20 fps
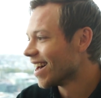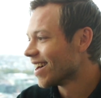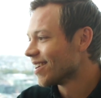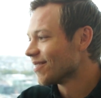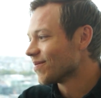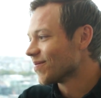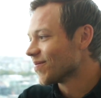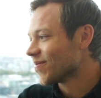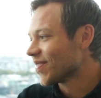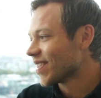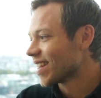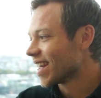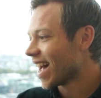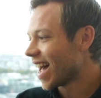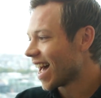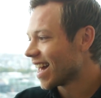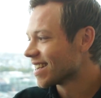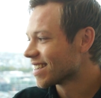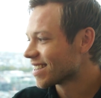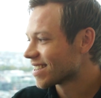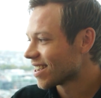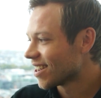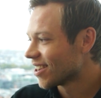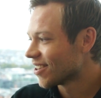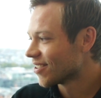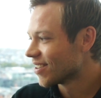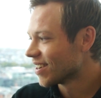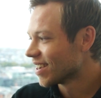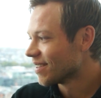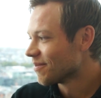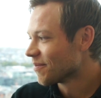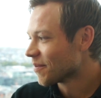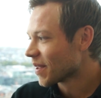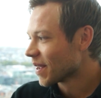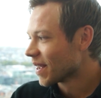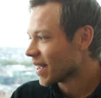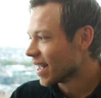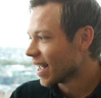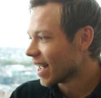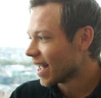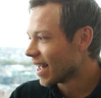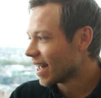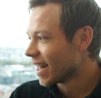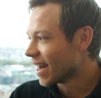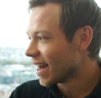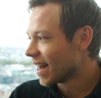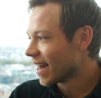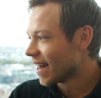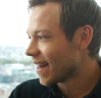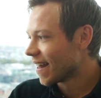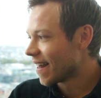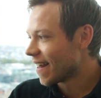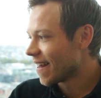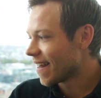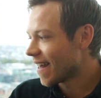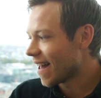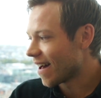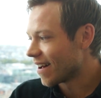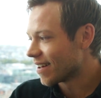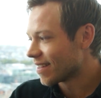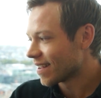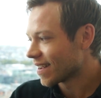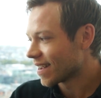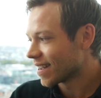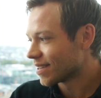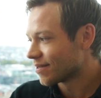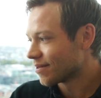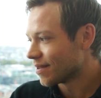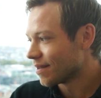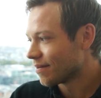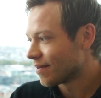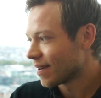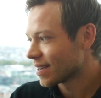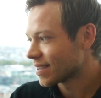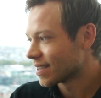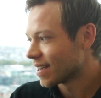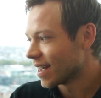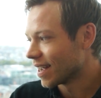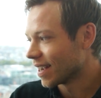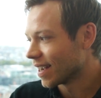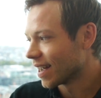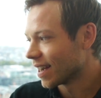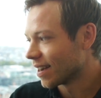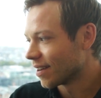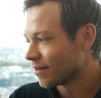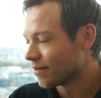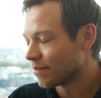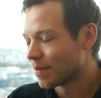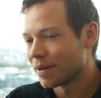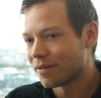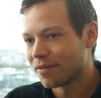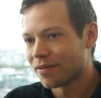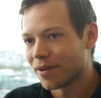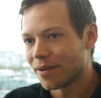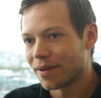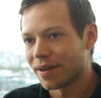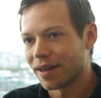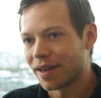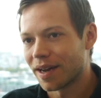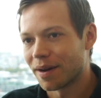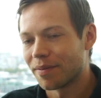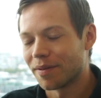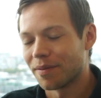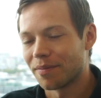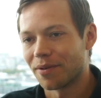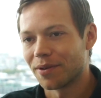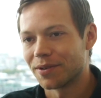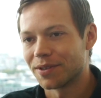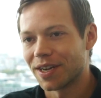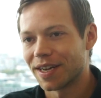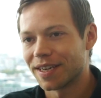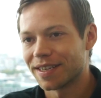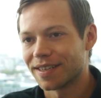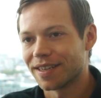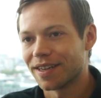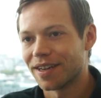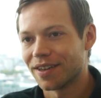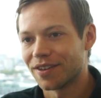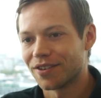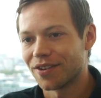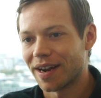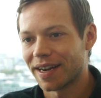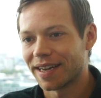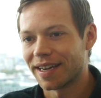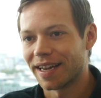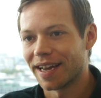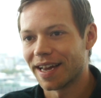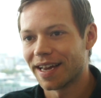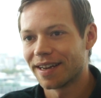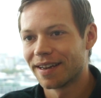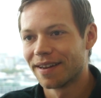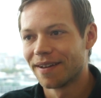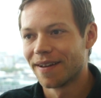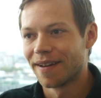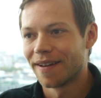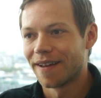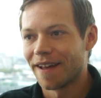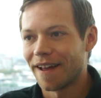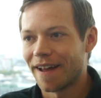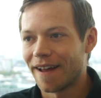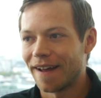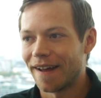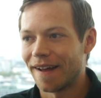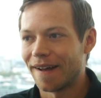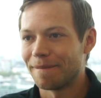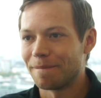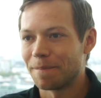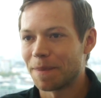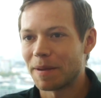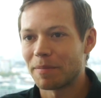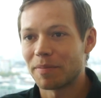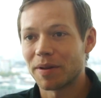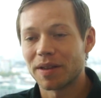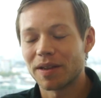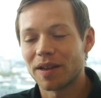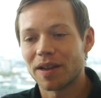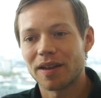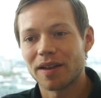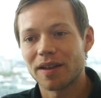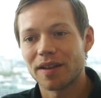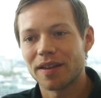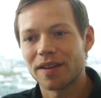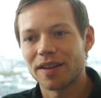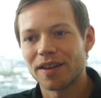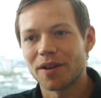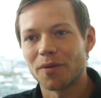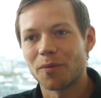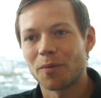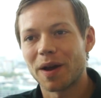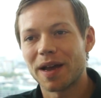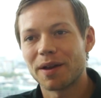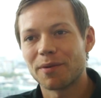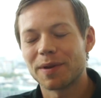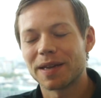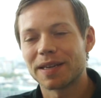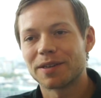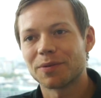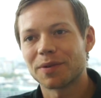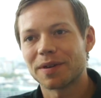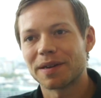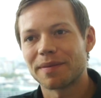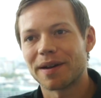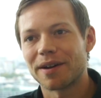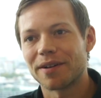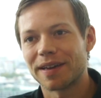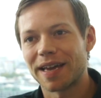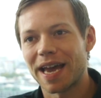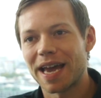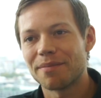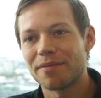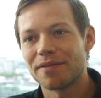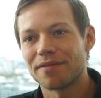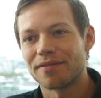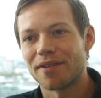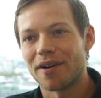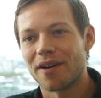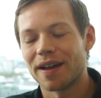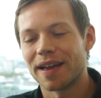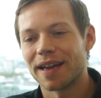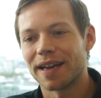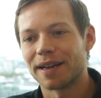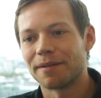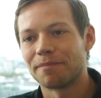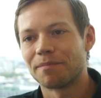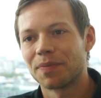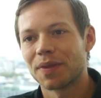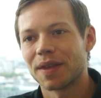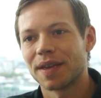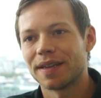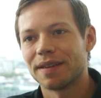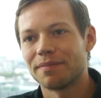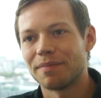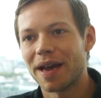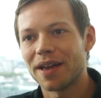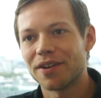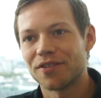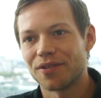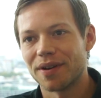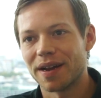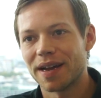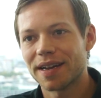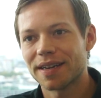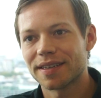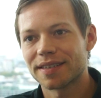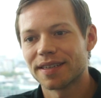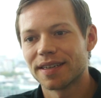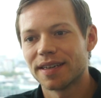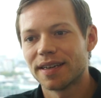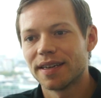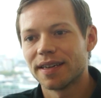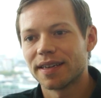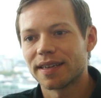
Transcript: um, and so, yeah, I think it's really fascinating, and I've been following a couple of projects that are tracking it. Um, but you know, where we're talking about gamifying hmm. metrics,